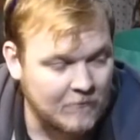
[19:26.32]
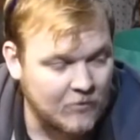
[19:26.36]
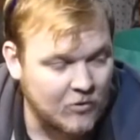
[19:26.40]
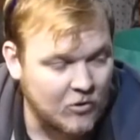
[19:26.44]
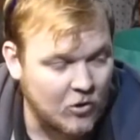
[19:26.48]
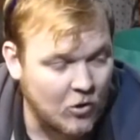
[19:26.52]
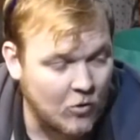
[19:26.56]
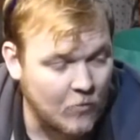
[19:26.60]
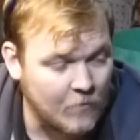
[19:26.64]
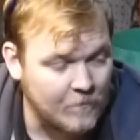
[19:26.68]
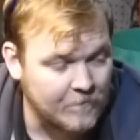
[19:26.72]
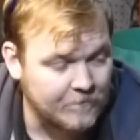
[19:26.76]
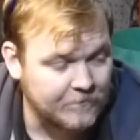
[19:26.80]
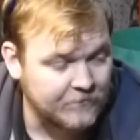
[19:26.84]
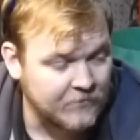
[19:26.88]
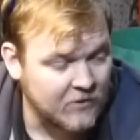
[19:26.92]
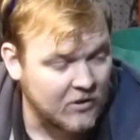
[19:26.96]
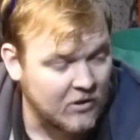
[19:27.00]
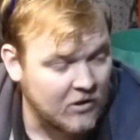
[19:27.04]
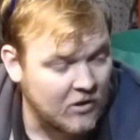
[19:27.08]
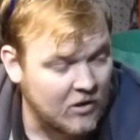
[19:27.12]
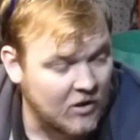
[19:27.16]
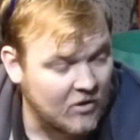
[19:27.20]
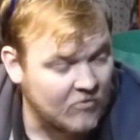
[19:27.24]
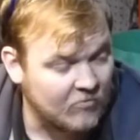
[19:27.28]
Cool.
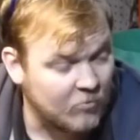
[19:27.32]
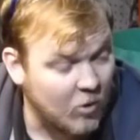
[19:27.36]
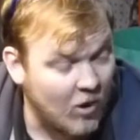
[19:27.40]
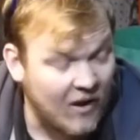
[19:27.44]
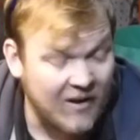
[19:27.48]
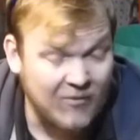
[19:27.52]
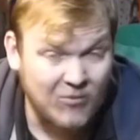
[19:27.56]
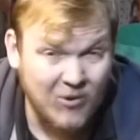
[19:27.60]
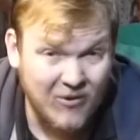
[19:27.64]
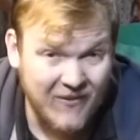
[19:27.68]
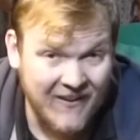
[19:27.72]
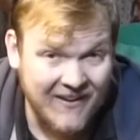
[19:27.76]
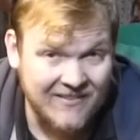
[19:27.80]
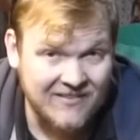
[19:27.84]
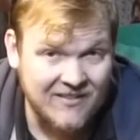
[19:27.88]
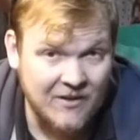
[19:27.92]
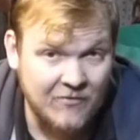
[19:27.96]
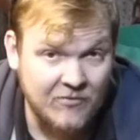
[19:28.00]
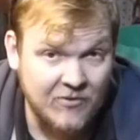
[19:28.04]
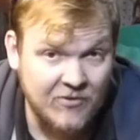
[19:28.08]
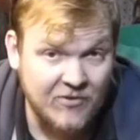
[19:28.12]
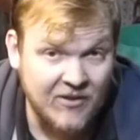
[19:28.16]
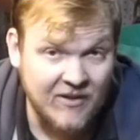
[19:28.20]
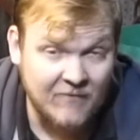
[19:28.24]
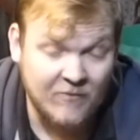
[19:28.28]
Right, well that's
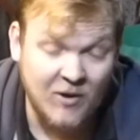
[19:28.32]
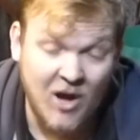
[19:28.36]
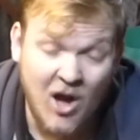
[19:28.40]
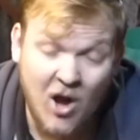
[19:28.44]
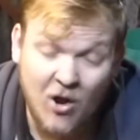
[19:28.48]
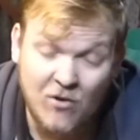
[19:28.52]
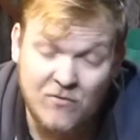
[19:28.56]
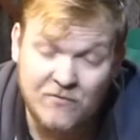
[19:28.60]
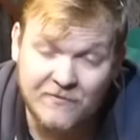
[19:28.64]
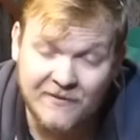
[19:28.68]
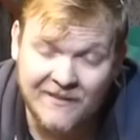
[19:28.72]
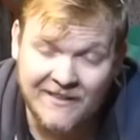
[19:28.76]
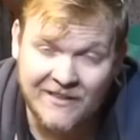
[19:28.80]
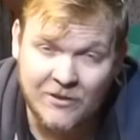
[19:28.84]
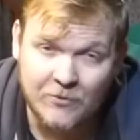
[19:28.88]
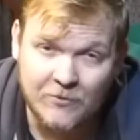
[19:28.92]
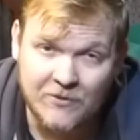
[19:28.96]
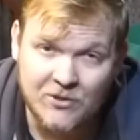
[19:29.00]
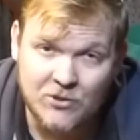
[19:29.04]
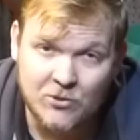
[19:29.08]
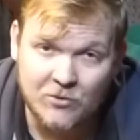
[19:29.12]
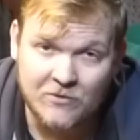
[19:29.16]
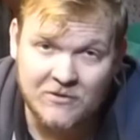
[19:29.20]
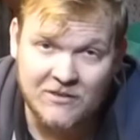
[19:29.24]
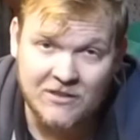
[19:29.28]
everything, but hopefully you
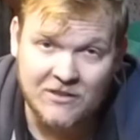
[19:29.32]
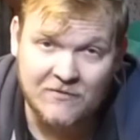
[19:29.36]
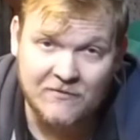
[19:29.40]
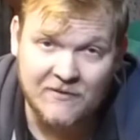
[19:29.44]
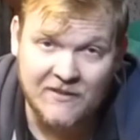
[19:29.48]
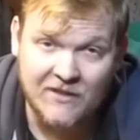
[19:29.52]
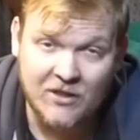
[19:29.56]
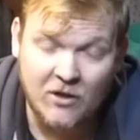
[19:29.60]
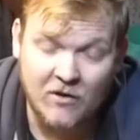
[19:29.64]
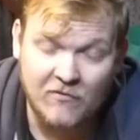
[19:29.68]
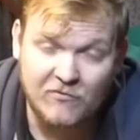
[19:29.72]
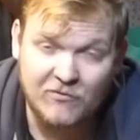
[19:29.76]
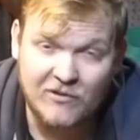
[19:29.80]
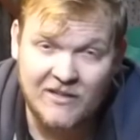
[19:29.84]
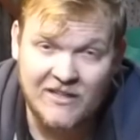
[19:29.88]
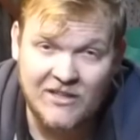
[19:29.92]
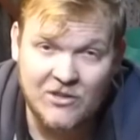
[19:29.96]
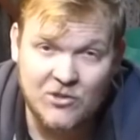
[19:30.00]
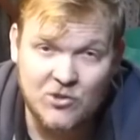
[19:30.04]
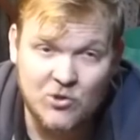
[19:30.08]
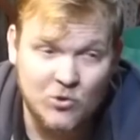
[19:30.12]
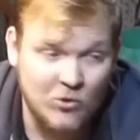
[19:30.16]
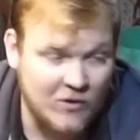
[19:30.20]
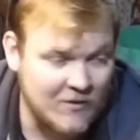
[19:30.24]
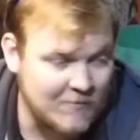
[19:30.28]
enjoyed this video. I've really
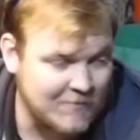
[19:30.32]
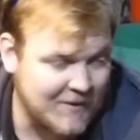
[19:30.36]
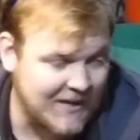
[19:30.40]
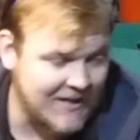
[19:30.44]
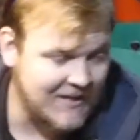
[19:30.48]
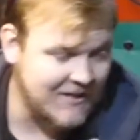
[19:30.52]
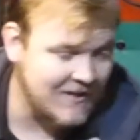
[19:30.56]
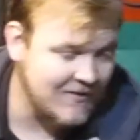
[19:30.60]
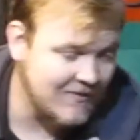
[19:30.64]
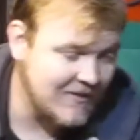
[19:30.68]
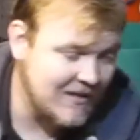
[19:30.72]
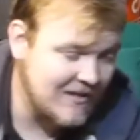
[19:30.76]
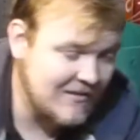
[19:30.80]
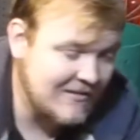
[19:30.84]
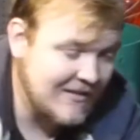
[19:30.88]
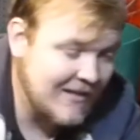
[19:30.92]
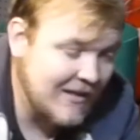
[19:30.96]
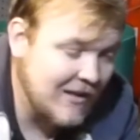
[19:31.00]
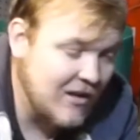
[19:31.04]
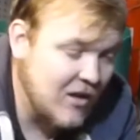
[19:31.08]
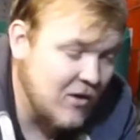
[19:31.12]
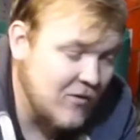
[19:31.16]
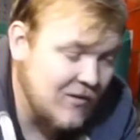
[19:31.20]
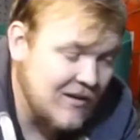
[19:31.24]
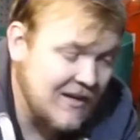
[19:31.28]
enjoyed making these
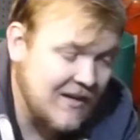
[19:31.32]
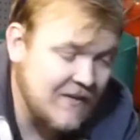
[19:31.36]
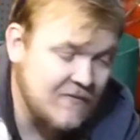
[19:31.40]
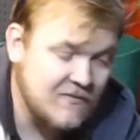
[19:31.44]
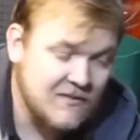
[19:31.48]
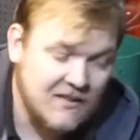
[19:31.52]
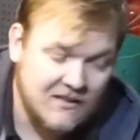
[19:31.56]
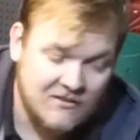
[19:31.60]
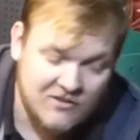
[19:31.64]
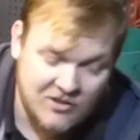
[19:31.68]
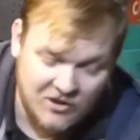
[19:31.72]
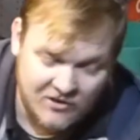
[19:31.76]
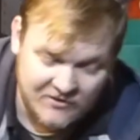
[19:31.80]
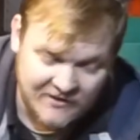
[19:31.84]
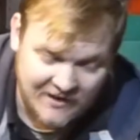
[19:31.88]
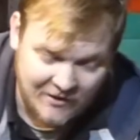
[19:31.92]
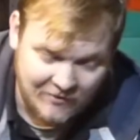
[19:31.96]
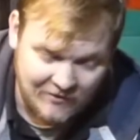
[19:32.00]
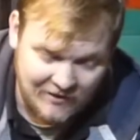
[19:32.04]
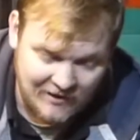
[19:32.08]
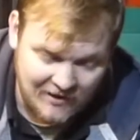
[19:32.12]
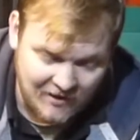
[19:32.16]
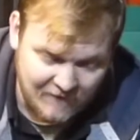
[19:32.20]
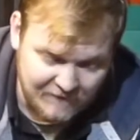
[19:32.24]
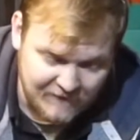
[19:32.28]
little oak leaves. They turned
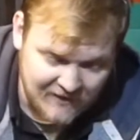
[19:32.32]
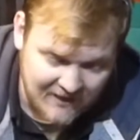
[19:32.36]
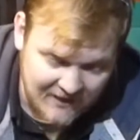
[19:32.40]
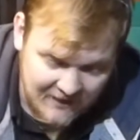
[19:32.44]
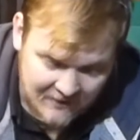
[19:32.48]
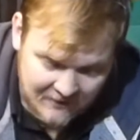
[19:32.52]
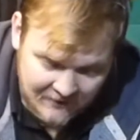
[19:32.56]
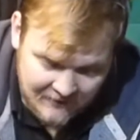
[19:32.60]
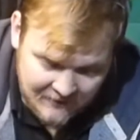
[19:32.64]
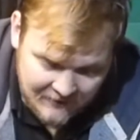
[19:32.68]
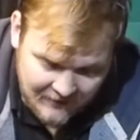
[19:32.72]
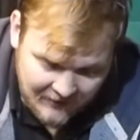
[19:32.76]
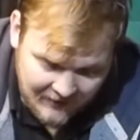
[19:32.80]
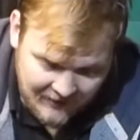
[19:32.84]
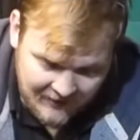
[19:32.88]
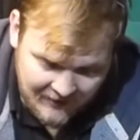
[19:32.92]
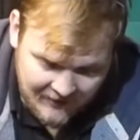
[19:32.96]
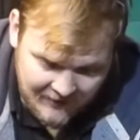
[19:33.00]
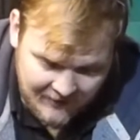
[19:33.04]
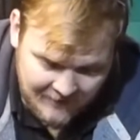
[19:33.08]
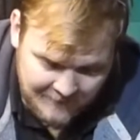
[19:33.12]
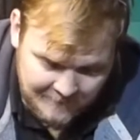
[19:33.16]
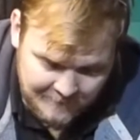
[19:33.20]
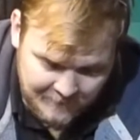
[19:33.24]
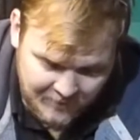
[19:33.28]
out lovely.
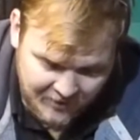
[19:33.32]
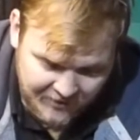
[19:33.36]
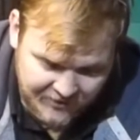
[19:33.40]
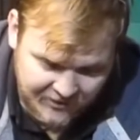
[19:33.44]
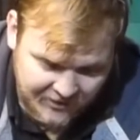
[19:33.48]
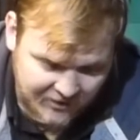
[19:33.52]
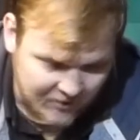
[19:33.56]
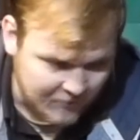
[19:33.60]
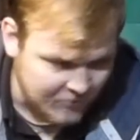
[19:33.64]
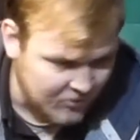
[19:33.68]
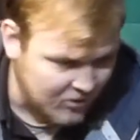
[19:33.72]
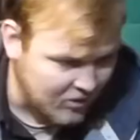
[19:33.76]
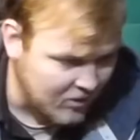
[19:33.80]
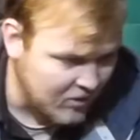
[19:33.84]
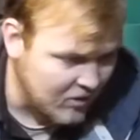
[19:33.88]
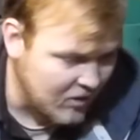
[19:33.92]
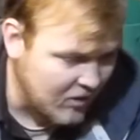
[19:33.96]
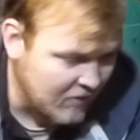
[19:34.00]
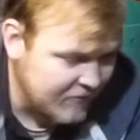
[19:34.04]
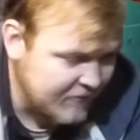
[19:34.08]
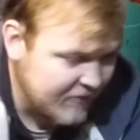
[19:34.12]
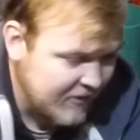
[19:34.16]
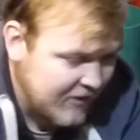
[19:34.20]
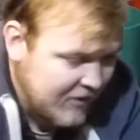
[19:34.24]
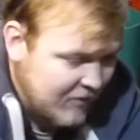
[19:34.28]
I think
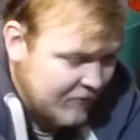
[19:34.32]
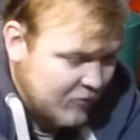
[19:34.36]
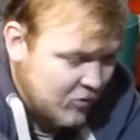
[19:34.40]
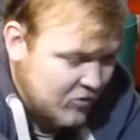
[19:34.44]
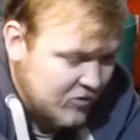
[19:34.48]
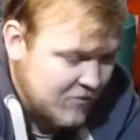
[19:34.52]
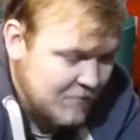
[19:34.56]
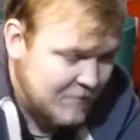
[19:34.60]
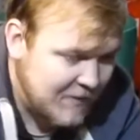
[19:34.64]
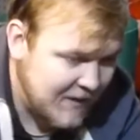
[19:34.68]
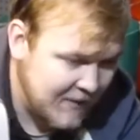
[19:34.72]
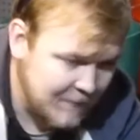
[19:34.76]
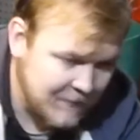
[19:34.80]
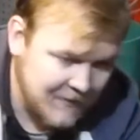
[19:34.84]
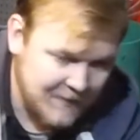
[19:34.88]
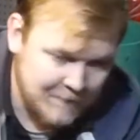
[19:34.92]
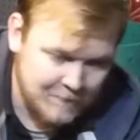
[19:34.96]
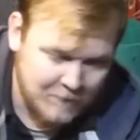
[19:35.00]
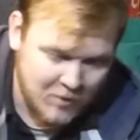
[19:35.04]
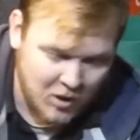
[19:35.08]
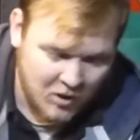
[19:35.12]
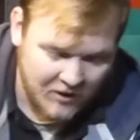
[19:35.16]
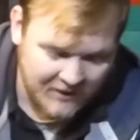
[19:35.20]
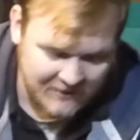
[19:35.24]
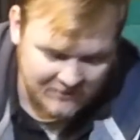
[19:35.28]
I've got some people in
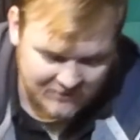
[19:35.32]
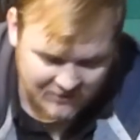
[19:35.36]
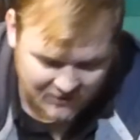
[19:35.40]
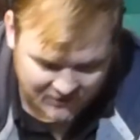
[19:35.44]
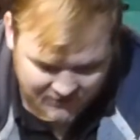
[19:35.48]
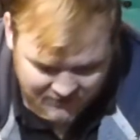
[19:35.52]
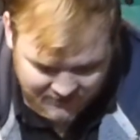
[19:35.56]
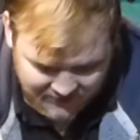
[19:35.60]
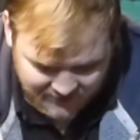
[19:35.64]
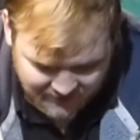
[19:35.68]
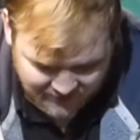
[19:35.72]
mind that are going